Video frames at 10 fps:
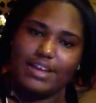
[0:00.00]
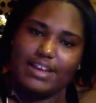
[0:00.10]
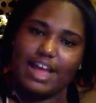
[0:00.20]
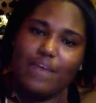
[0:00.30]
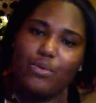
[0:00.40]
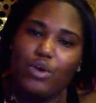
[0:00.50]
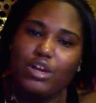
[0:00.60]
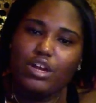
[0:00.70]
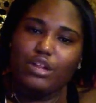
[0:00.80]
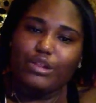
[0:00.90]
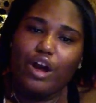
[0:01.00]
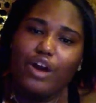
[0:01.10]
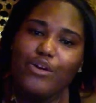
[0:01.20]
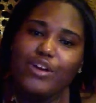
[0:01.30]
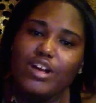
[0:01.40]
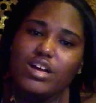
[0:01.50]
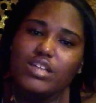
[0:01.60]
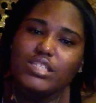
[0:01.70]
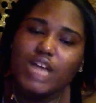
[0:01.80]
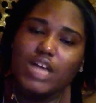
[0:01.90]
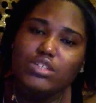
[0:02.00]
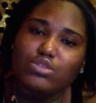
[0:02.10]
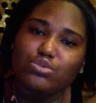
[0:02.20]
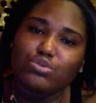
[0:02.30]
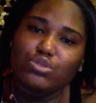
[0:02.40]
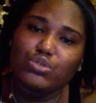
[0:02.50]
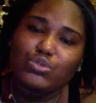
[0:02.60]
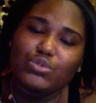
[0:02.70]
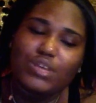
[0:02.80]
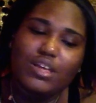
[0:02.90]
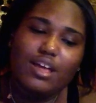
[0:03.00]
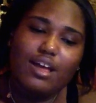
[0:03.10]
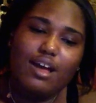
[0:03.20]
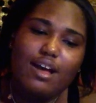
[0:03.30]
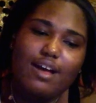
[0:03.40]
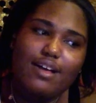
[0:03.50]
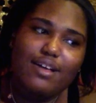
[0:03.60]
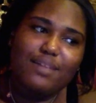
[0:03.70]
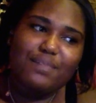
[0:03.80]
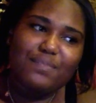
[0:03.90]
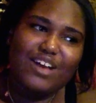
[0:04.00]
now we're on Alara Tahinjulu. I